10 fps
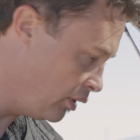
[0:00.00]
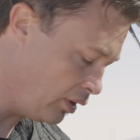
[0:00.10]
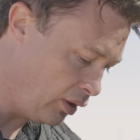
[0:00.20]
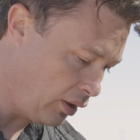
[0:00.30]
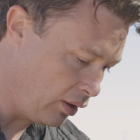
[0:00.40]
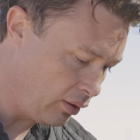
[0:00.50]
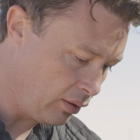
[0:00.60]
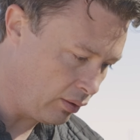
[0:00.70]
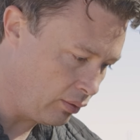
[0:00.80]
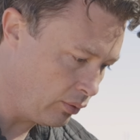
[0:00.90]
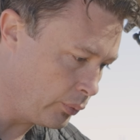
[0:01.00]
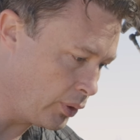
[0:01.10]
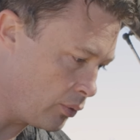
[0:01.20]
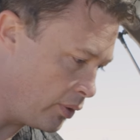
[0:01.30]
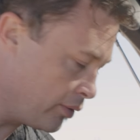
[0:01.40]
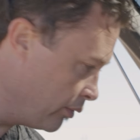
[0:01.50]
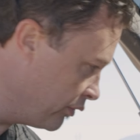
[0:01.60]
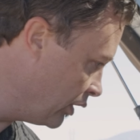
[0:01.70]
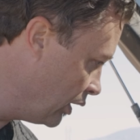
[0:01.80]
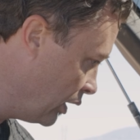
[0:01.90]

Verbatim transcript: and we are quite thirsty